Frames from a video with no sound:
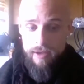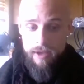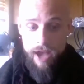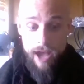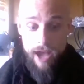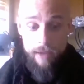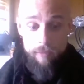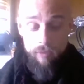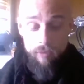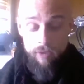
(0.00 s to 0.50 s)

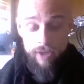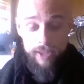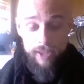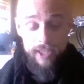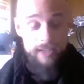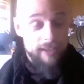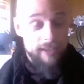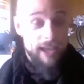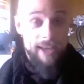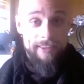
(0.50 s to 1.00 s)
I am really
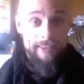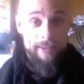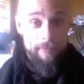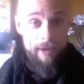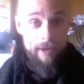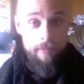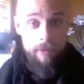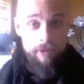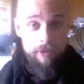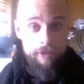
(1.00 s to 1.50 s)
glad that
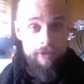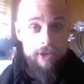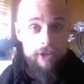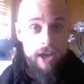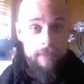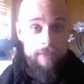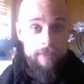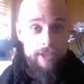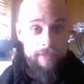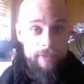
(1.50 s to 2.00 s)
my mother
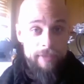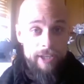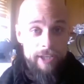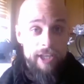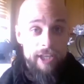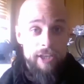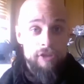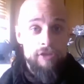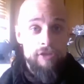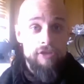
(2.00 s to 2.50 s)
taught me to be
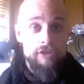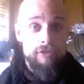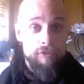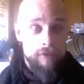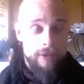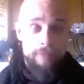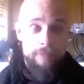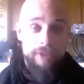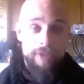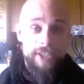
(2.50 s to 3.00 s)

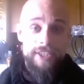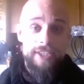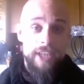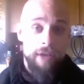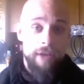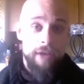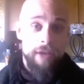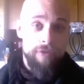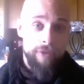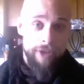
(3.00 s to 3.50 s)
extremely
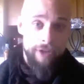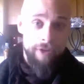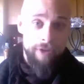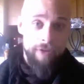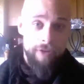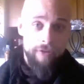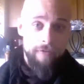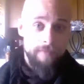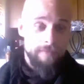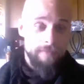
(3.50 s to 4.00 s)
self-critical.